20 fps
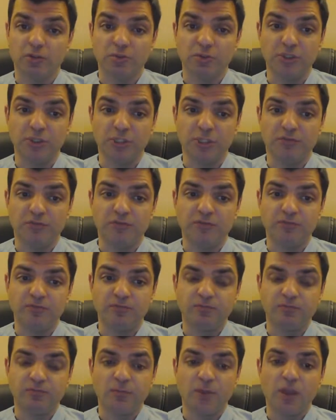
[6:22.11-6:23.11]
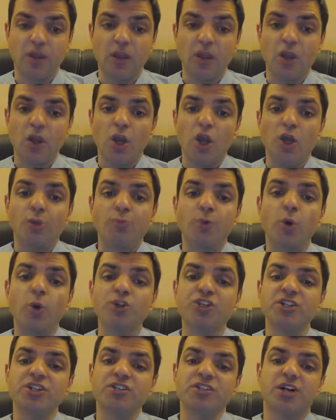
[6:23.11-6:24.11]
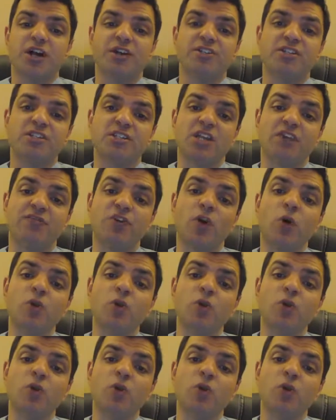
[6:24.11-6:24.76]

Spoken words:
to believe. Portion sizes have